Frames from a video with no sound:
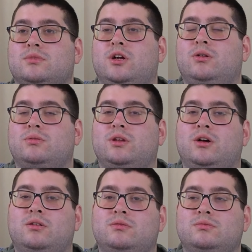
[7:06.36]
Sure, oh
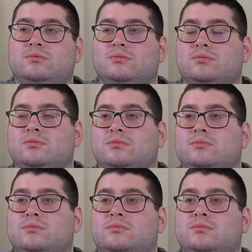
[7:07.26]
no. When you're there,
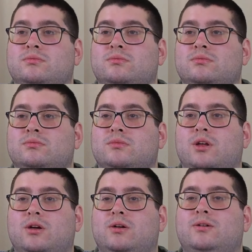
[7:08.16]
your family.
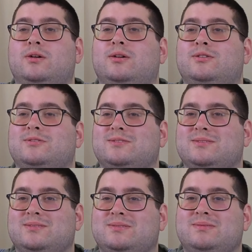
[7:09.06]
There's something we're
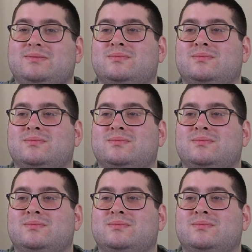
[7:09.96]
not seeing.